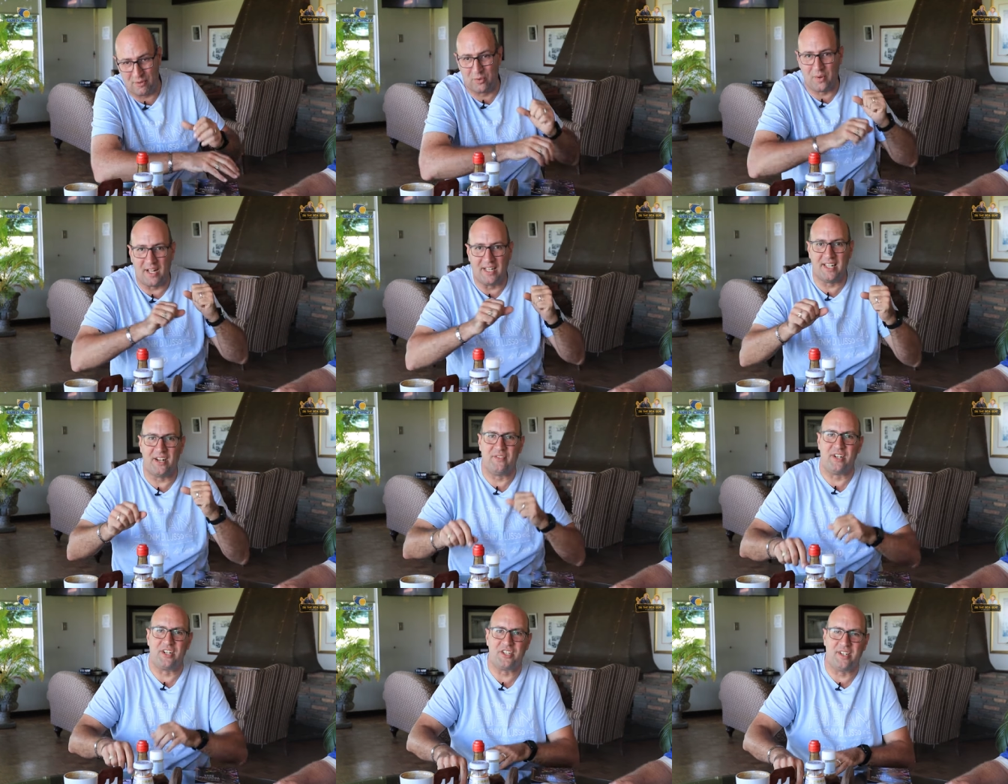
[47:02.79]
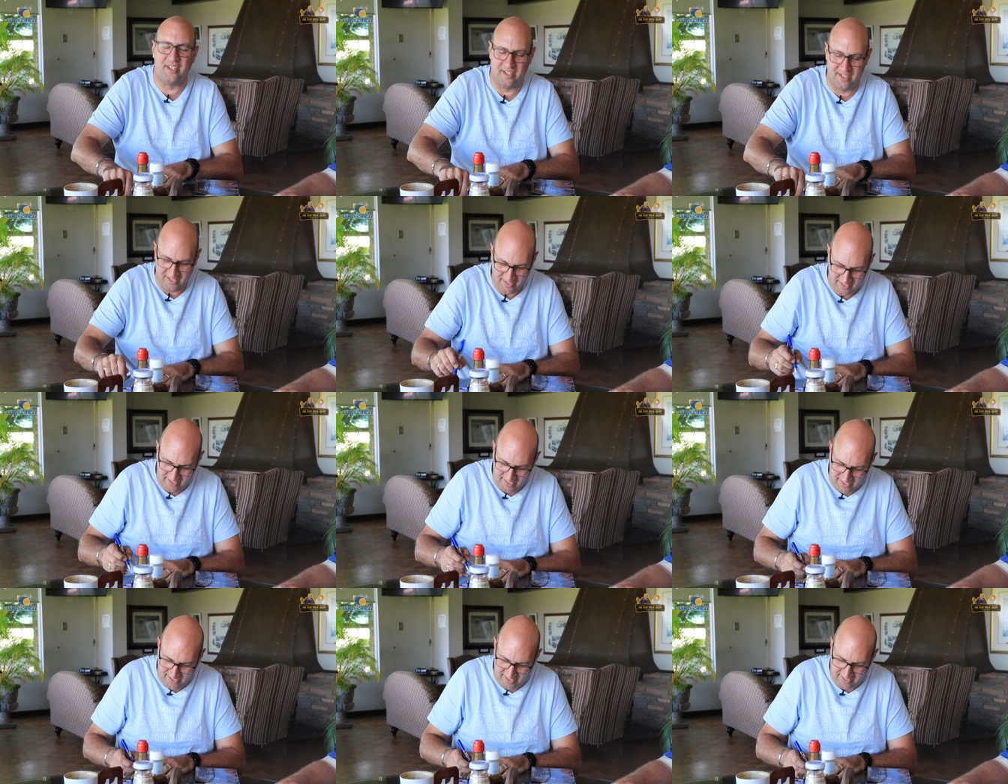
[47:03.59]
But well done, Richard,
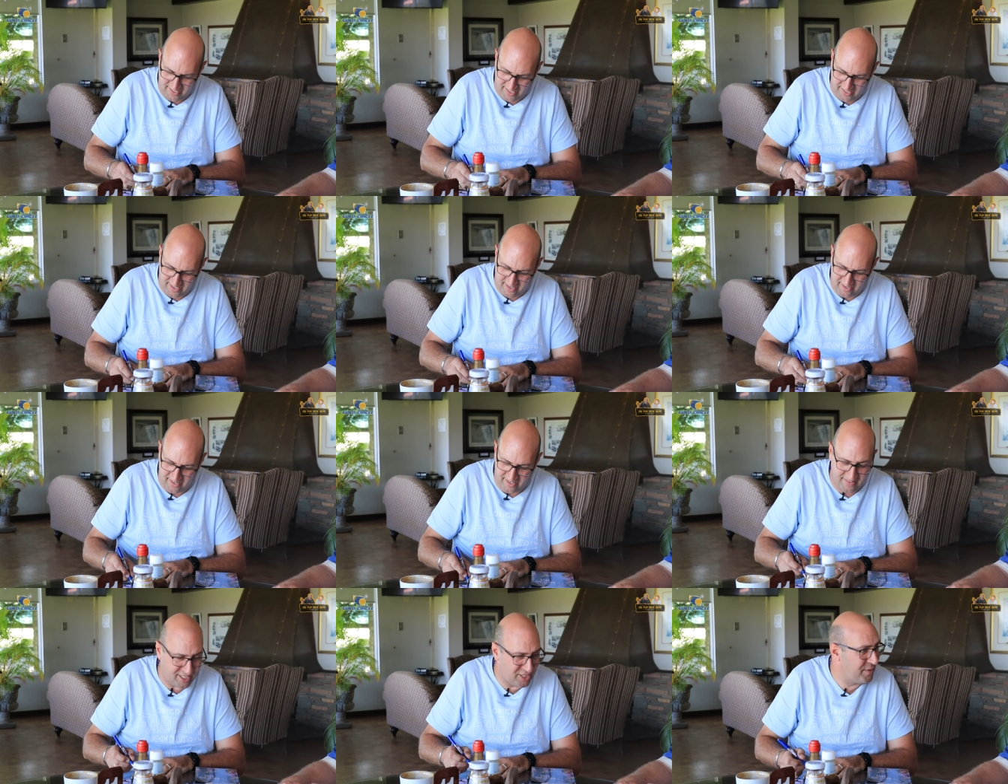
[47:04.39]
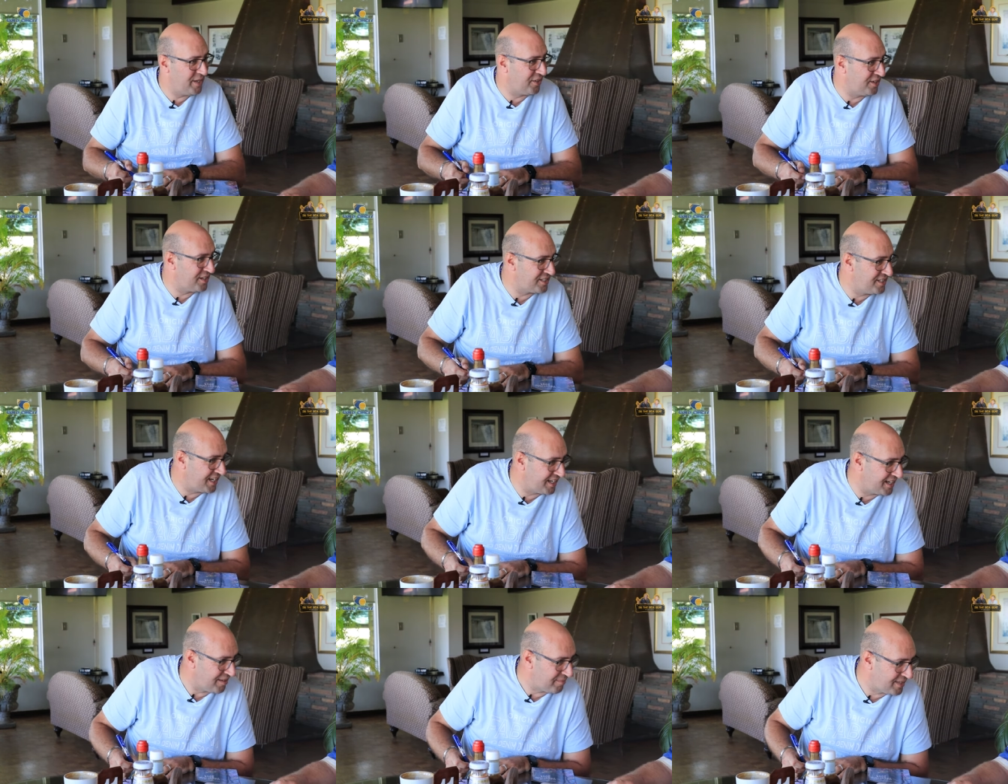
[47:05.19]
and uh, and that's where he got his
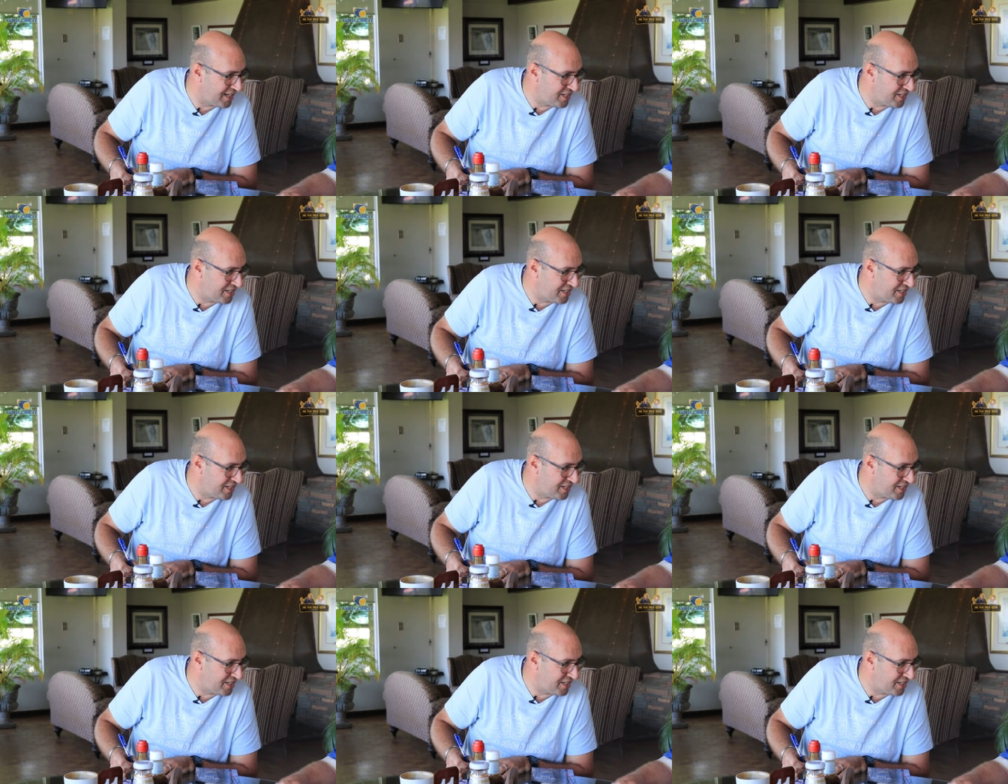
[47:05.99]
nickname,